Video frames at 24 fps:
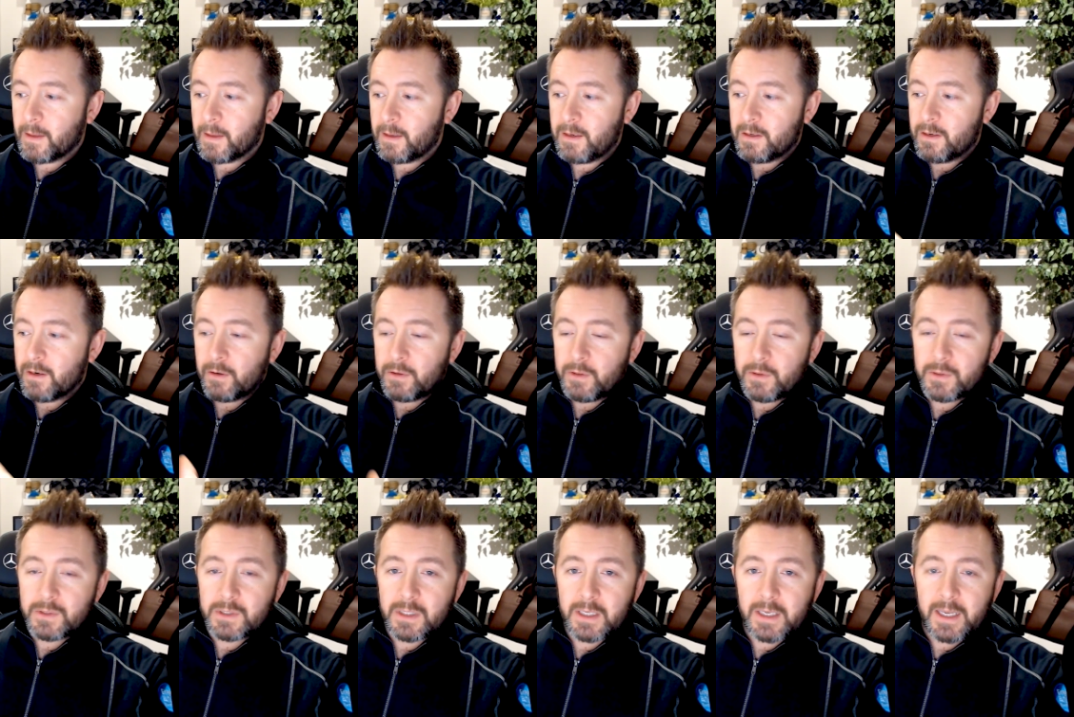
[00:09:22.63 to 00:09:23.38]
you're
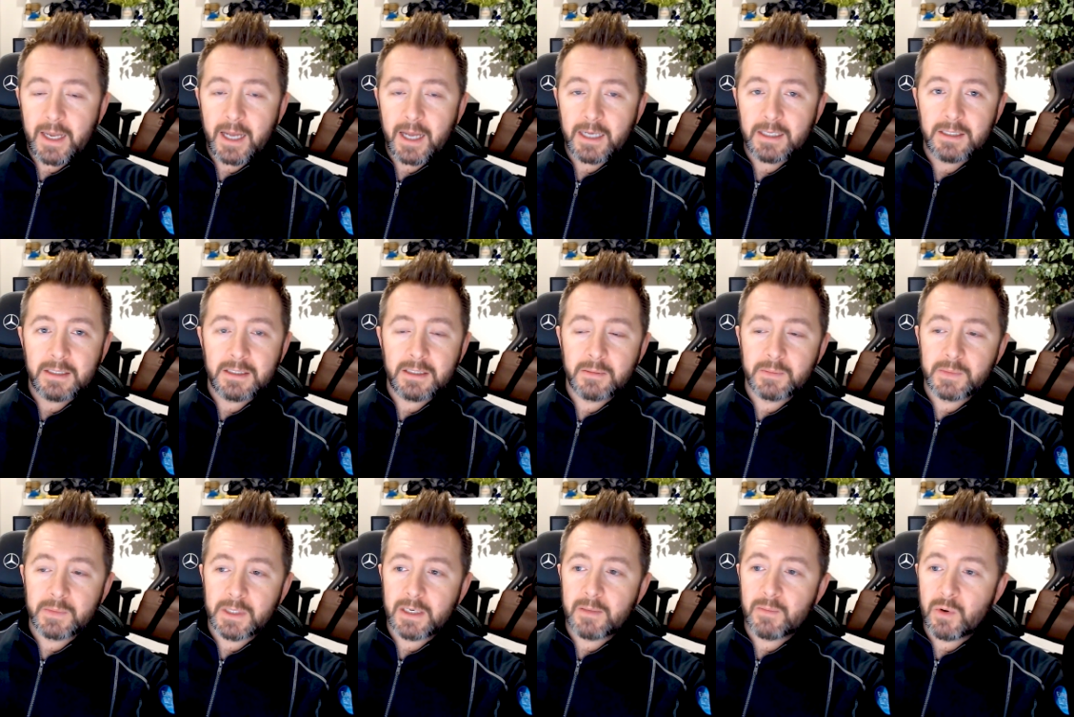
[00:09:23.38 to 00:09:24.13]
not using the CAD
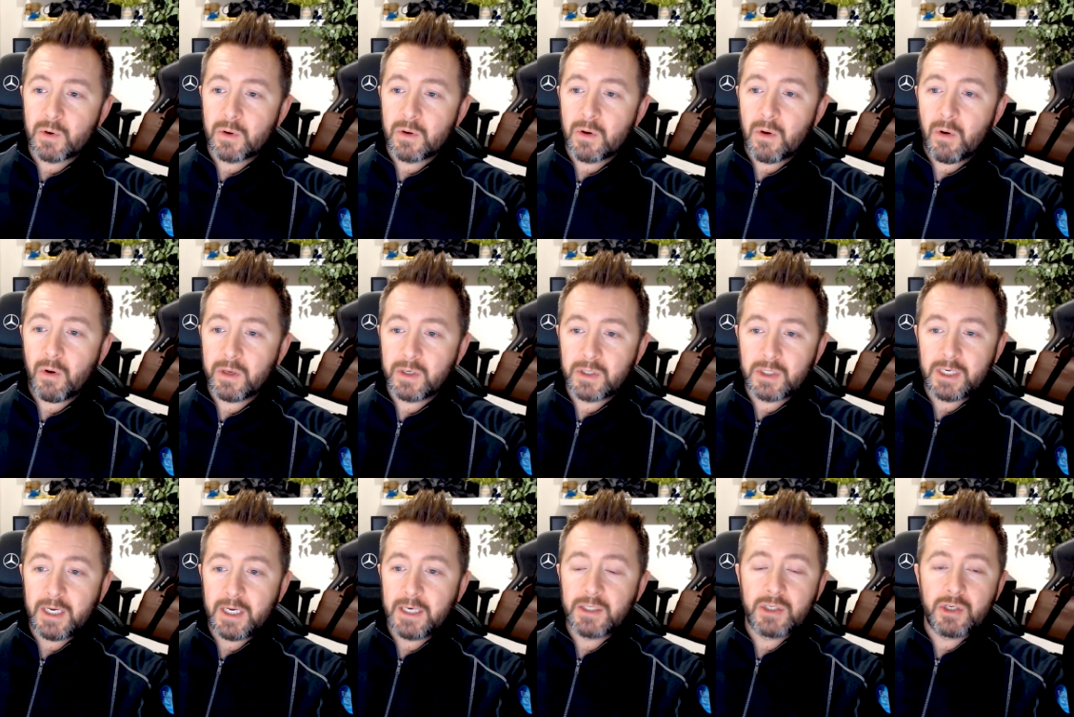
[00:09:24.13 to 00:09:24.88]
systems anymore, or
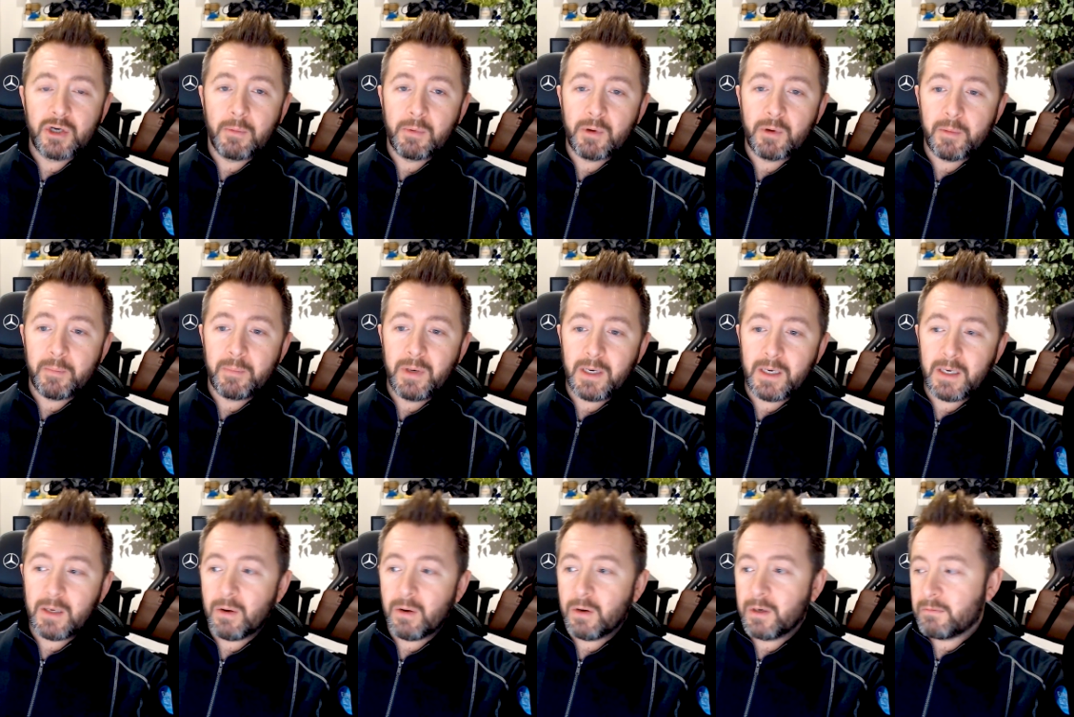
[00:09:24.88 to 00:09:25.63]
you change job
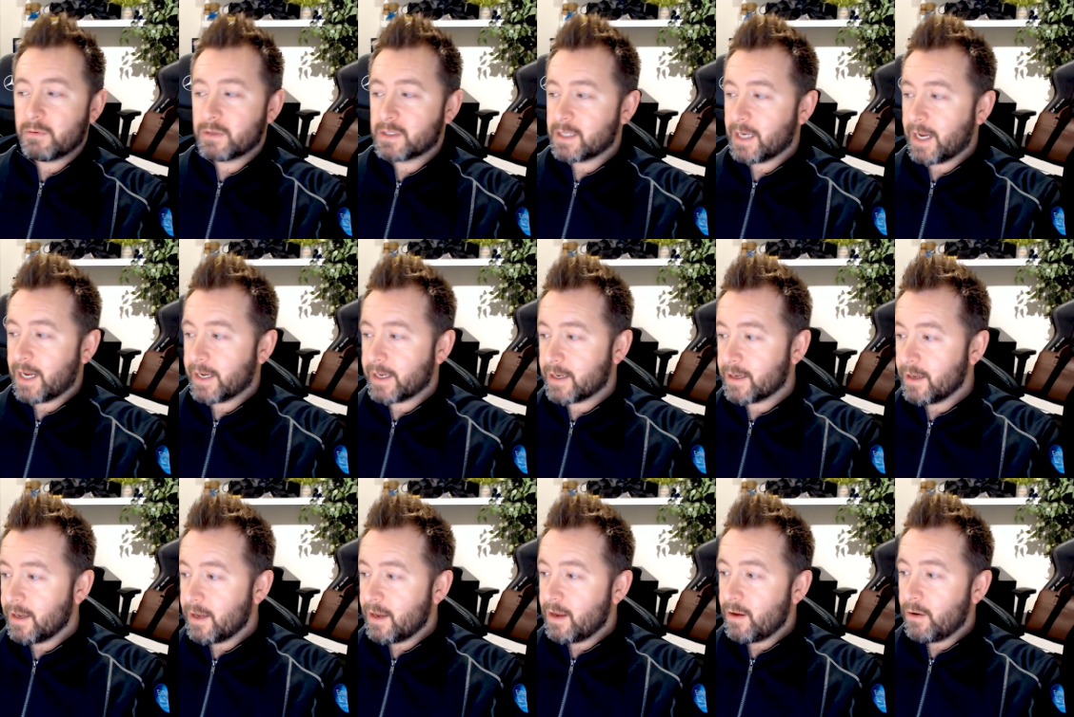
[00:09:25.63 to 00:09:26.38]
completely, or you
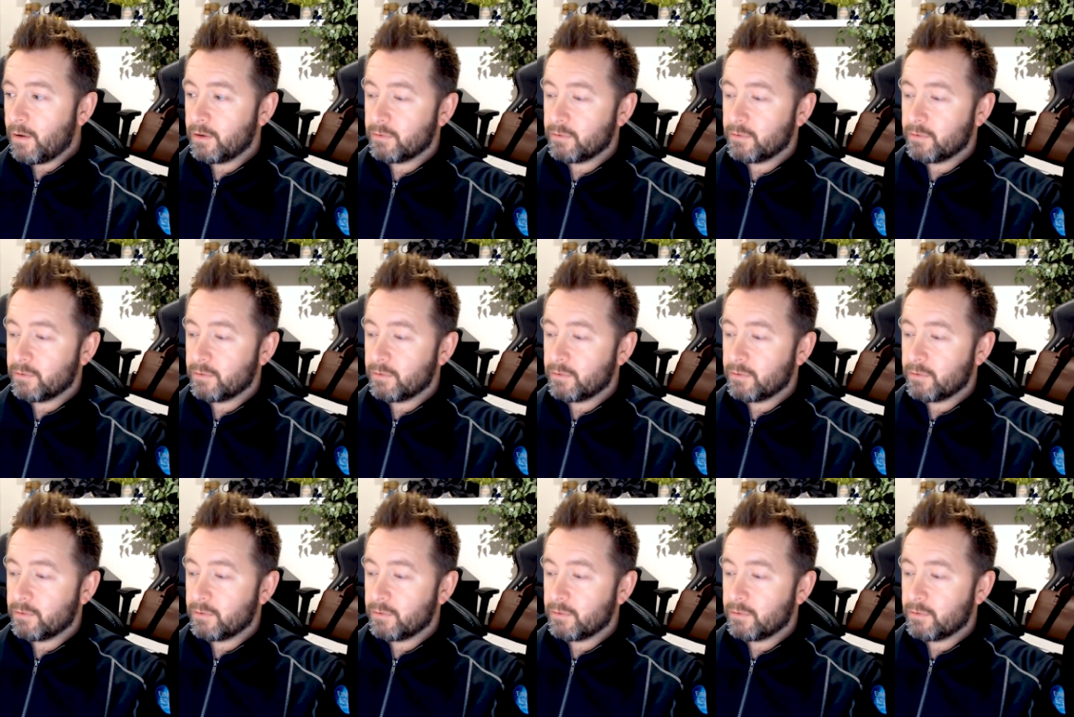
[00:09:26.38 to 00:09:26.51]
retire,